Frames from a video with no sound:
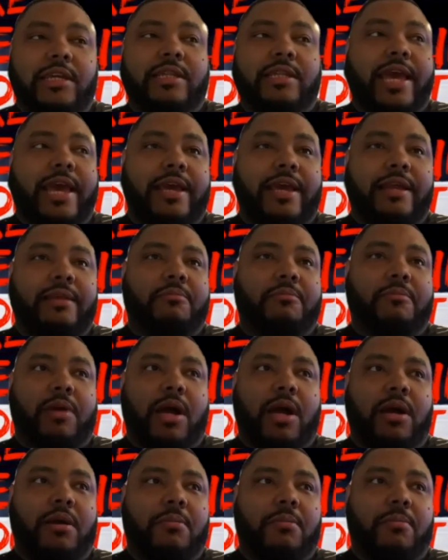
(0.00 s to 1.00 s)
that
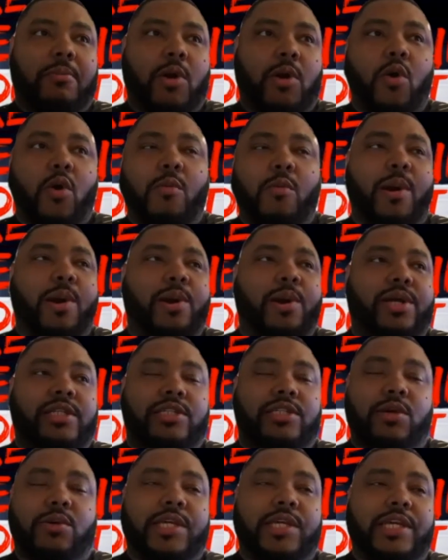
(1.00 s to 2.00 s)
Goldberg is
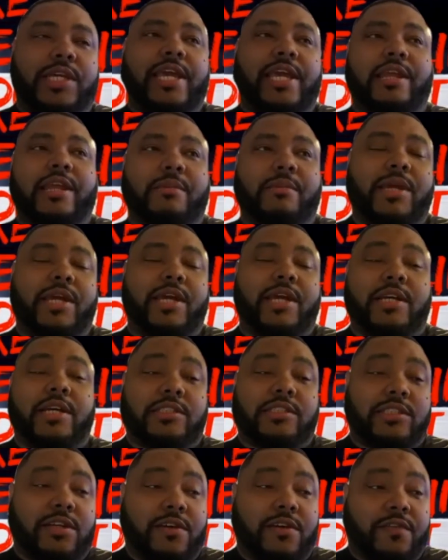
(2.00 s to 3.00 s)
only getting
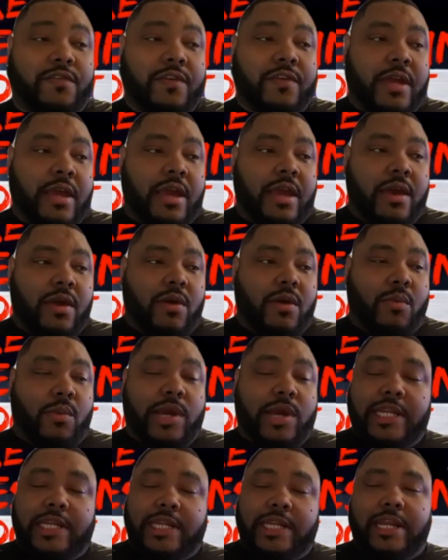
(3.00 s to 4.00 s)
because of what
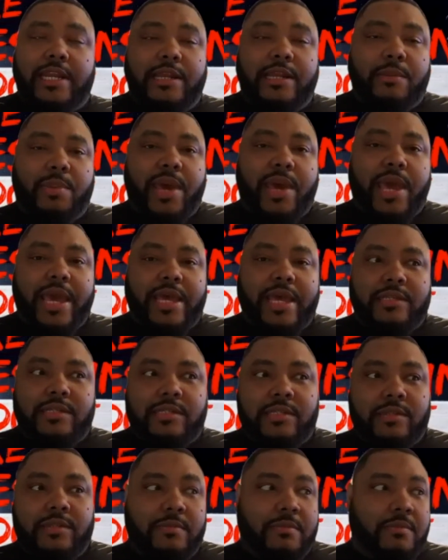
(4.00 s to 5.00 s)
he did in the
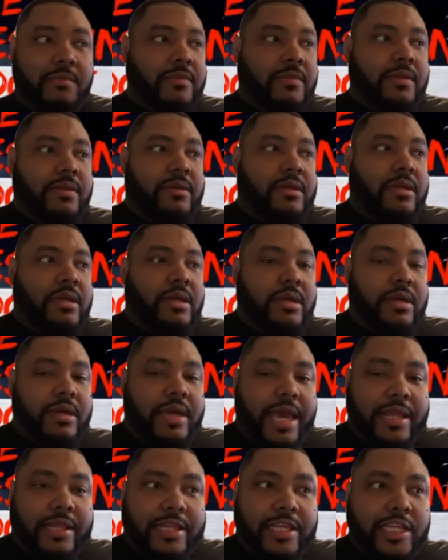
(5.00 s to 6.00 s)
past.
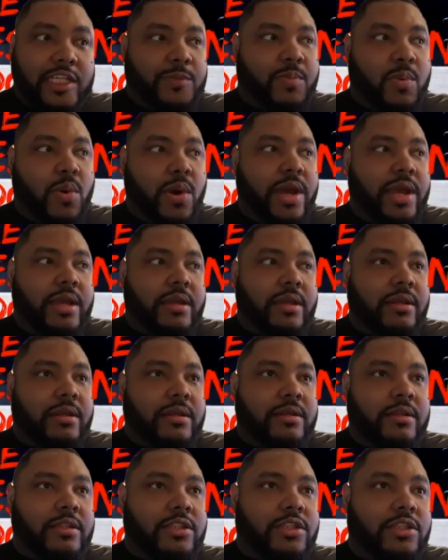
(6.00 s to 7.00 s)
At this point,
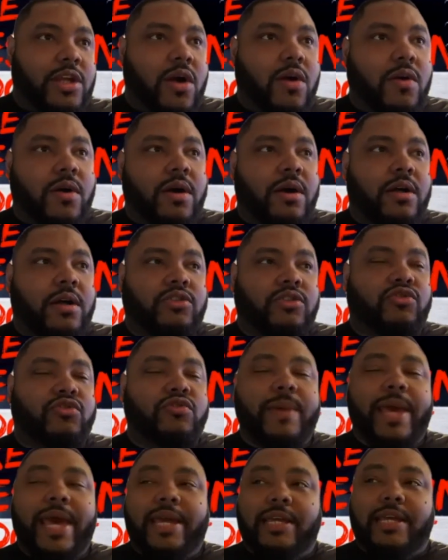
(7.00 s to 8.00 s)
uh, Drew
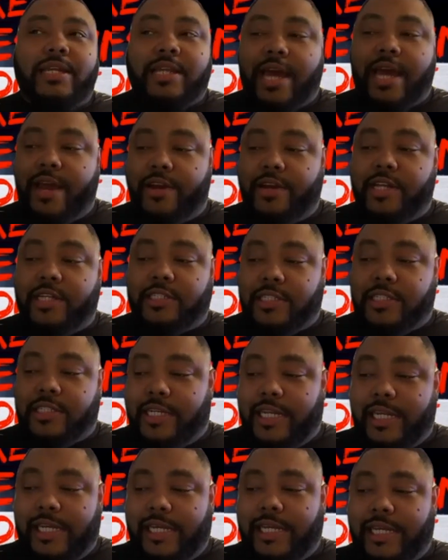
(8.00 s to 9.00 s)
McIntyre doesn't
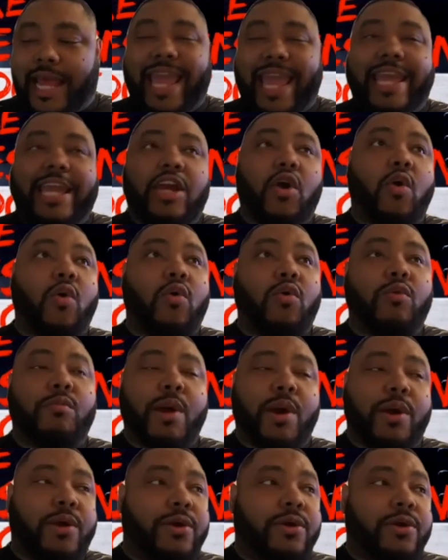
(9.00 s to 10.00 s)
need a
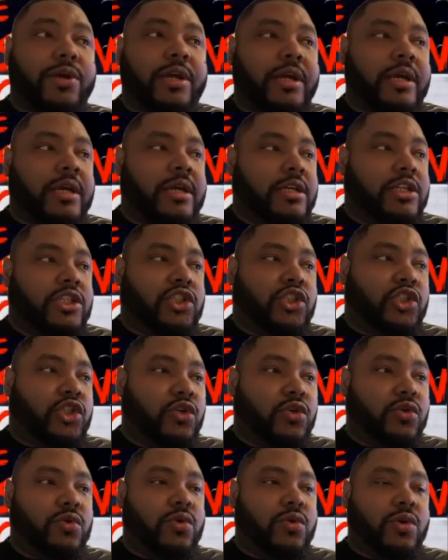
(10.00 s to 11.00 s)
Goldberg
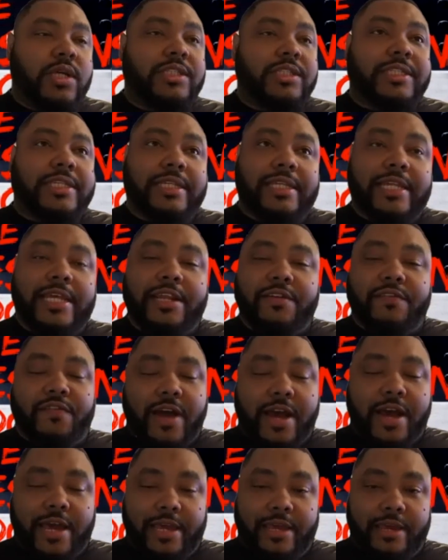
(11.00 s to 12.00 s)
to
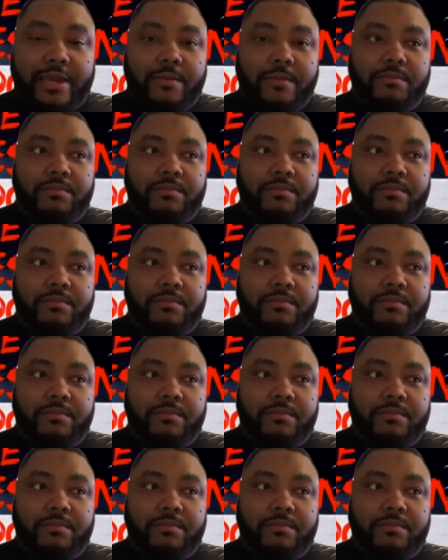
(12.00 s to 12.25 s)
solidify him.